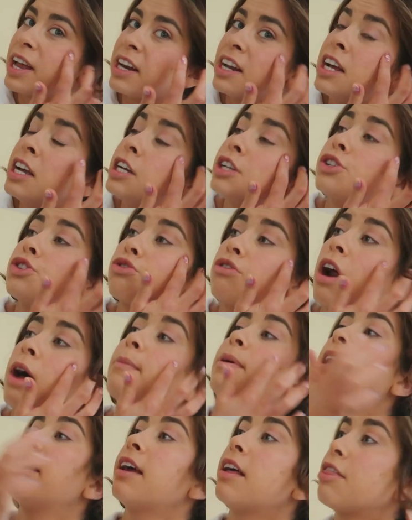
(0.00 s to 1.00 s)
and
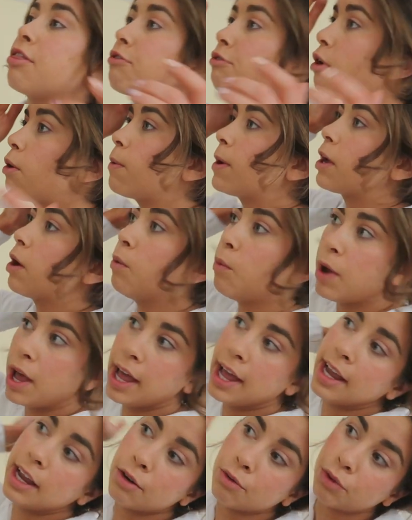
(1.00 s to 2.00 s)
scrubbing and throwing
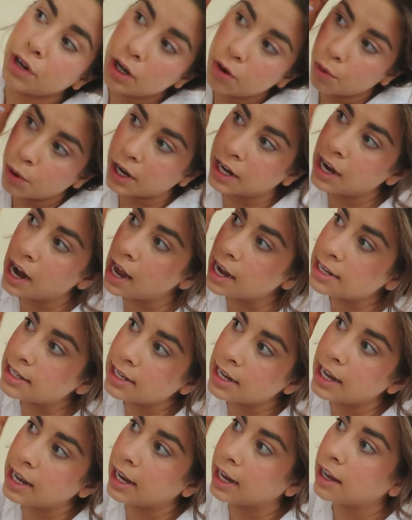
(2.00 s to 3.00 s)
away and
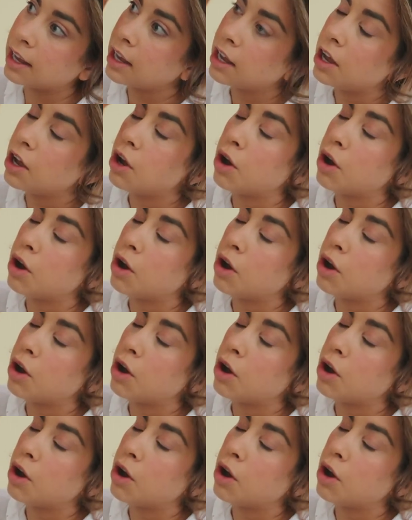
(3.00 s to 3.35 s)
reorganizing,